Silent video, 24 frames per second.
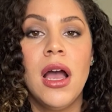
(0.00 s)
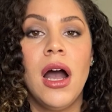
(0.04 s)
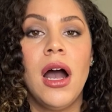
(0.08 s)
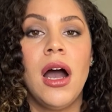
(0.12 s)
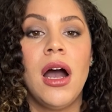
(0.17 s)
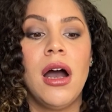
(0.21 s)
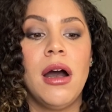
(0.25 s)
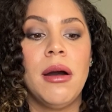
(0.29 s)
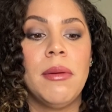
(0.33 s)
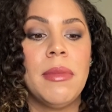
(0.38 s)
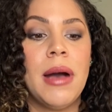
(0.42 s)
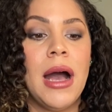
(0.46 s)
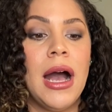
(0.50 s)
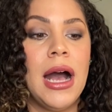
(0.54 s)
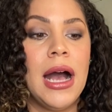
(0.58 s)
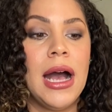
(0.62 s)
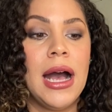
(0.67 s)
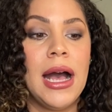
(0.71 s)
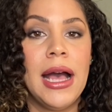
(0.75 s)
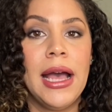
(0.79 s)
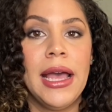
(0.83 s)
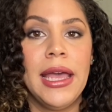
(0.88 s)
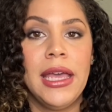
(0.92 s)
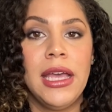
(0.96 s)

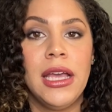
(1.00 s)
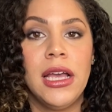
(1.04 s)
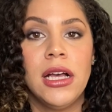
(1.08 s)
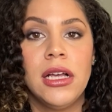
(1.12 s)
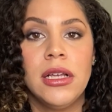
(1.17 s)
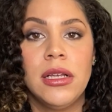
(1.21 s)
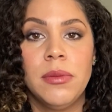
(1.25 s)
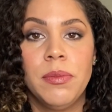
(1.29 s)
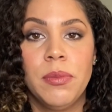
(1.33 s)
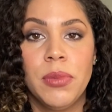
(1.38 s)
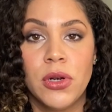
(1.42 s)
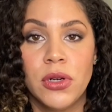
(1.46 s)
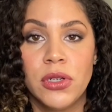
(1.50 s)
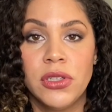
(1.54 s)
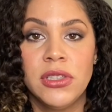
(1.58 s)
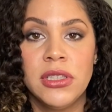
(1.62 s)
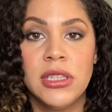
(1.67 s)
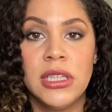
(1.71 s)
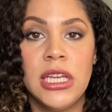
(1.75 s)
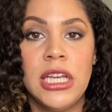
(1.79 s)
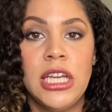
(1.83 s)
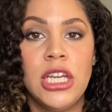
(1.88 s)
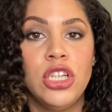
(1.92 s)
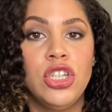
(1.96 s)
I
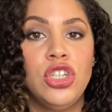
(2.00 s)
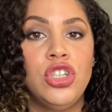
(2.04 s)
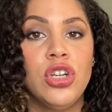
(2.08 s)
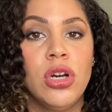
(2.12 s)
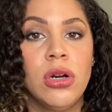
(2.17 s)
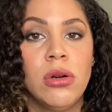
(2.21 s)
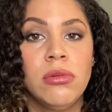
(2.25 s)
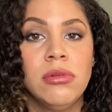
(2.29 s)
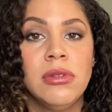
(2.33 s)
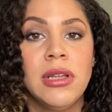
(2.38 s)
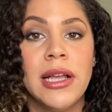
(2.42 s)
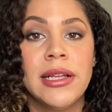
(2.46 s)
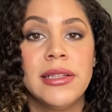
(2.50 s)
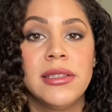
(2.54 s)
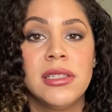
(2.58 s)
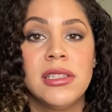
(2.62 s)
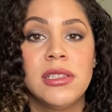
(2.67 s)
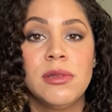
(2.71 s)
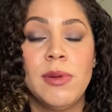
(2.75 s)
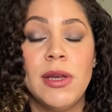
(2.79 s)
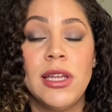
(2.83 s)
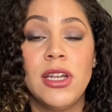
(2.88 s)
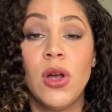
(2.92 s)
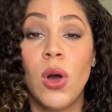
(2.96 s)
personally don't like to
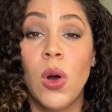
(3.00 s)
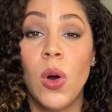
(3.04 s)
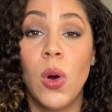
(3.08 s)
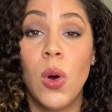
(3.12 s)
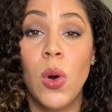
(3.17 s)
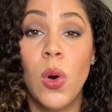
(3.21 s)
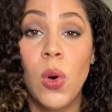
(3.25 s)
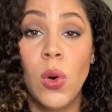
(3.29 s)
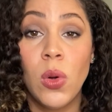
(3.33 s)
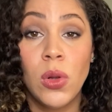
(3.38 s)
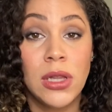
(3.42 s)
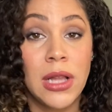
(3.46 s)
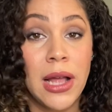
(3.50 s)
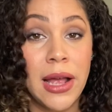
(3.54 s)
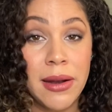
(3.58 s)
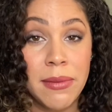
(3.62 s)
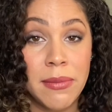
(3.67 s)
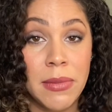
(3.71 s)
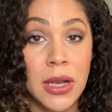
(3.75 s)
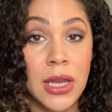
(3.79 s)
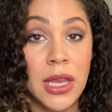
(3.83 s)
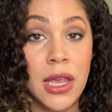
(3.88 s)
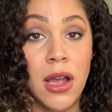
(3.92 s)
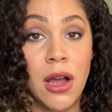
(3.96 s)
spend a whole lot of
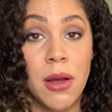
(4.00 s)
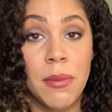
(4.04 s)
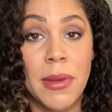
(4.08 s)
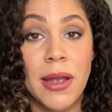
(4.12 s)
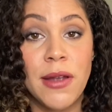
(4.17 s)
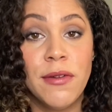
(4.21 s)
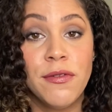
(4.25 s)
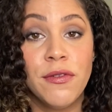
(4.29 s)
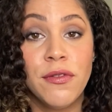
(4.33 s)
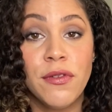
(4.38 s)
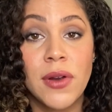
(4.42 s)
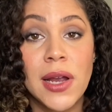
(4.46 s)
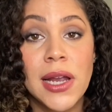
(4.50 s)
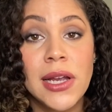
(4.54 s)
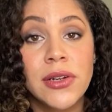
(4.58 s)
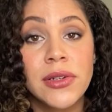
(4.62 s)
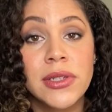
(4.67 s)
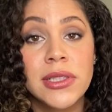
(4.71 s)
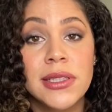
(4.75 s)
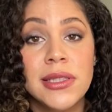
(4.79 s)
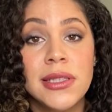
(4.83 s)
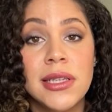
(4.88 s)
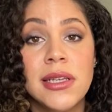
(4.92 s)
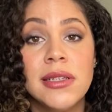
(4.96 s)
money on my
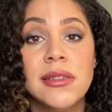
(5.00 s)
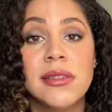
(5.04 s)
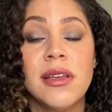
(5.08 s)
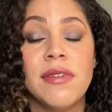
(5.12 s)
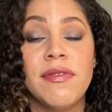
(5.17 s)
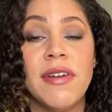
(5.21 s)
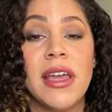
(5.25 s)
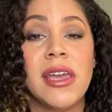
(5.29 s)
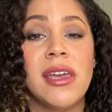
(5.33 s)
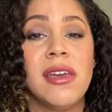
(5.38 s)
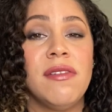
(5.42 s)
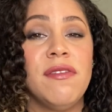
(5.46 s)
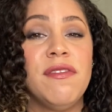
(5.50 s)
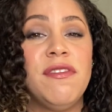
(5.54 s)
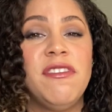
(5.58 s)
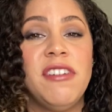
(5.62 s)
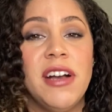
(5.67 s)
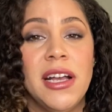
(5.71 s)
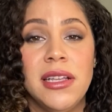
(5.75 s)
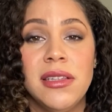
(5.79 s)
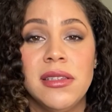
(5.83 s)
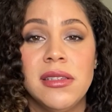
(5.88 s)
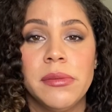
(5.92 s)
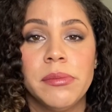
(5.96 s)
fragrances. If I can
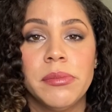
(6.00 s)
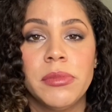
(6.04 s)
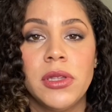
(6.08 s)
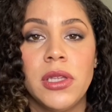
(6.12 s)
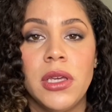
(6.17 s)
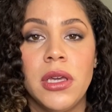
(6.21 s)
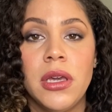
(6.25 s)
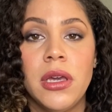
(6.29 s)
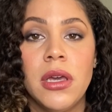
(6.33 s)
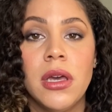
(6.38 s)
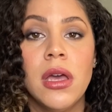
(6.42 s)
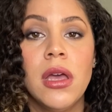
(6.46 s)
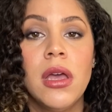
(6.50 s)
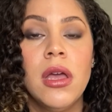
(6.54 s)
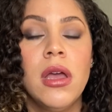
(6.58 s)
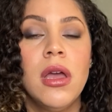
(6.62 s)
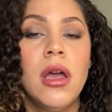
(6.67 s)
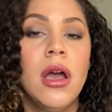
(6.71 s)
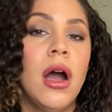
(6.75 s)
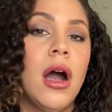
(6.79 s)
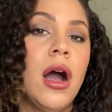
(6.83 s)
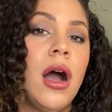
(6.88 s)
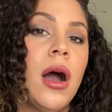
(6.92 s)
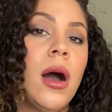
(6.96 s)
find something
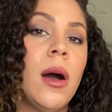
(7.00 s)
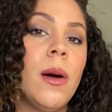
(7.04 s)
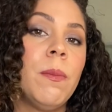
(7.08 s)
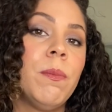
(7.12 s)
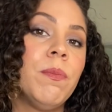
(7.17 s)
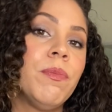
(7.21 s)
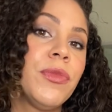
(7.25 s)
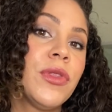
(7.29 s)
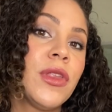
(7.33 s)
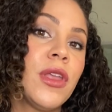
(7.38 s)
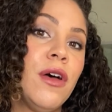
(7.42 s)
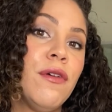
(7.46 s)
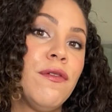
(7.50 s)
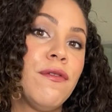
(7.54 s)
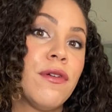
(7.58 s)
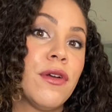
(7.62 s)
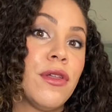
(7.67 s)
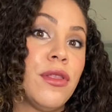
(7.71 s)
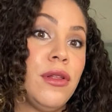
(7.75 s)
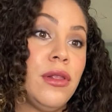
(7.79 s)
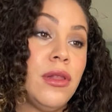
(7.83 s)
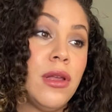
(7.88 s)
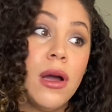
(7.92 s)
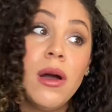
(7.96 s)
for
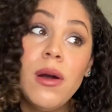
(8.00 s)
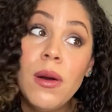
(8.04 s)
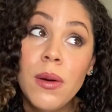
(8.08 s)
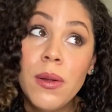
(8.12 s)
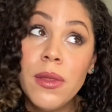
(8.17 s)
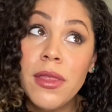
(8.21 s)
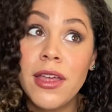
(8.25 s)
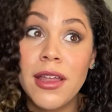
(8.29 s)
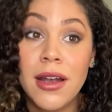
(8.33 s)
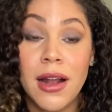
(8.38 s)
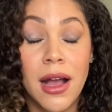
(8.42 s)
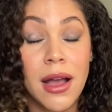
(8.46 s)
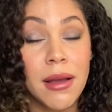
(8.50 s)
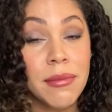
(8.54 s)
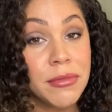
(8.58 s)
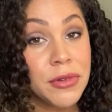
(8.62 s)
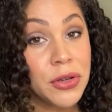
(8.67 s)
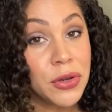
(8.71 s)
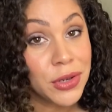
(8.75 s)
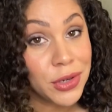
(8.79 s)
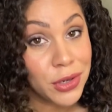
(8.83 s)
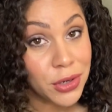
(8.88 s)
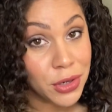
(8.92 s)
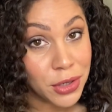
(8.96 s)
the low, then I'm
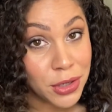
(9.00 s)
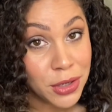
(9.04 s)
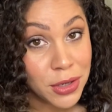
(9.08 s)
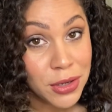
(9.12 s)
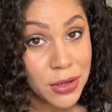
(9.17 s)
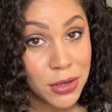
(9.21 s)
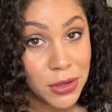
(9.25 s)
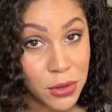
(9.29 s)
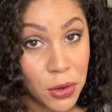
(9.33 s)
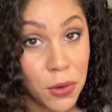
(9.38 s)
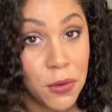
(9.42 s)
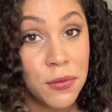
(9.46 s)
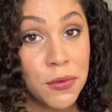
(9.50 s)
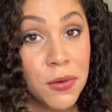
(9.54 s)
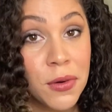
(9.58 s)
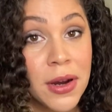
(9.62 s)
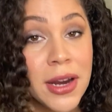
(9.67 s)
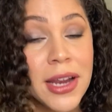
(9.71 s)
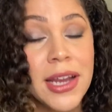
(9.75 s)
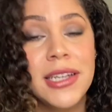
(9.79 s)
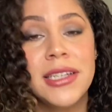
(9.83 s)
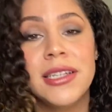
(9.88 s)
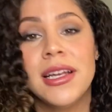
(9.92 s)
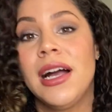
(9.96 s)
gonna go for
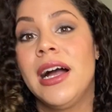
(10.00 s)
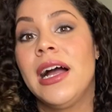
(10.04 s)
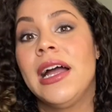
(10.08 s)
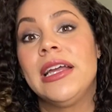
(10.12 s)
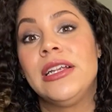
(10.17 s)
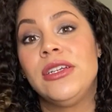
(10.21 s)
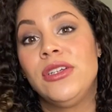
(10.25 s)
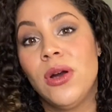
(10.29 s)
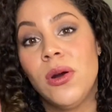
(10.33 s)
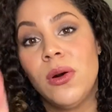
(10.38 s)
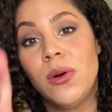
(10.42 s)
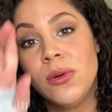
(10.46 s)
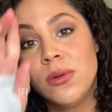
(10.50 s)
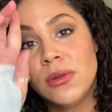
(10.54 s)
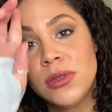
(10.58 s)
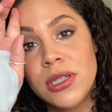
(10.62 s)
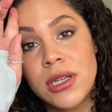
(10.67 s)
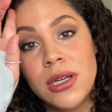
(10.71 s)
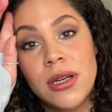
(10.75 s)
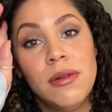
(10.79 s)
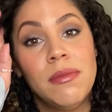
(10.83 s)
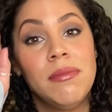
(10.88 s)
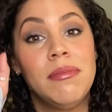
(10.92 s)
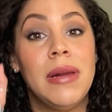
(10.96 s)
it. I don't
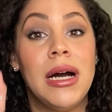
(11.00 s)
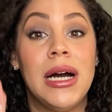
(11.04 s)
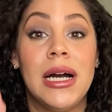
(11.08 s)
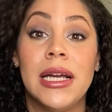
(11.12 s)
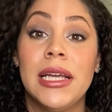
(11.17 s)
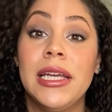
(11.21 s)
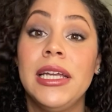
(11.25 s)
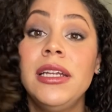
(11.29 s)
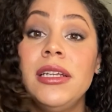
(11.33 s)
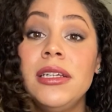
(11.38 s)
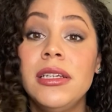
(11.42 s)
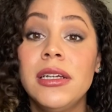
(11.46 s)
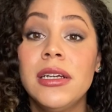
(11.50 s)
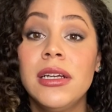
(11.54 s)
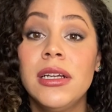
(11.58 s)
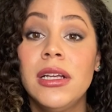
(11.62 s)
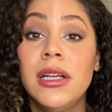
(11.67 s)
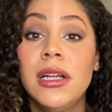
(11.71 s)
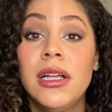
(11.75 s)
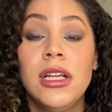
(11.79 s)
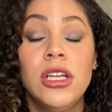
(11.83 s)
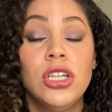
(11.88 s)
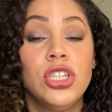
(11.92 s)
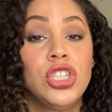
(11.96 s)
mind
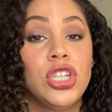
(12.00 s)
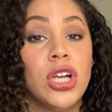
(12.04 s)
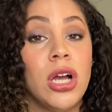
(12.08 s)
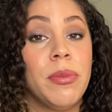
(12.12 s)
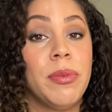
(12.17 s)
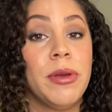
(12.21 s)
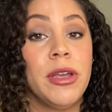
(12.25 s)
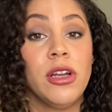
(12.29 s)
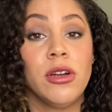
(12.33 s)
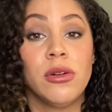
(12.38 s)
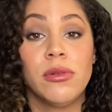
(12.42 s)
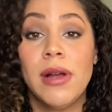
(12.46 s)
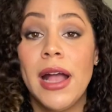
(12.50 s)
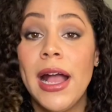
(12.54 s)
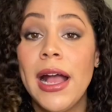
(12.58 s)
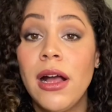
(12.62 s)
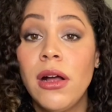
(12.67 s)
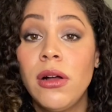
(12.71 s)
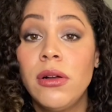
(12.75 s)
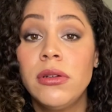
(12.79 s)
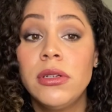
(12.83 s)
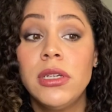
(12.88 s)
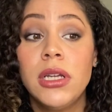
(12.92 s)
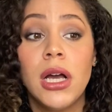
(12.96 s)
shopping
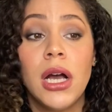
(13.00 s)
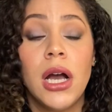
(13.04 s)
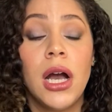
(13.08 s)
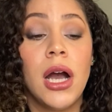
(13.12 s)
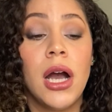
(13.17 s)
around.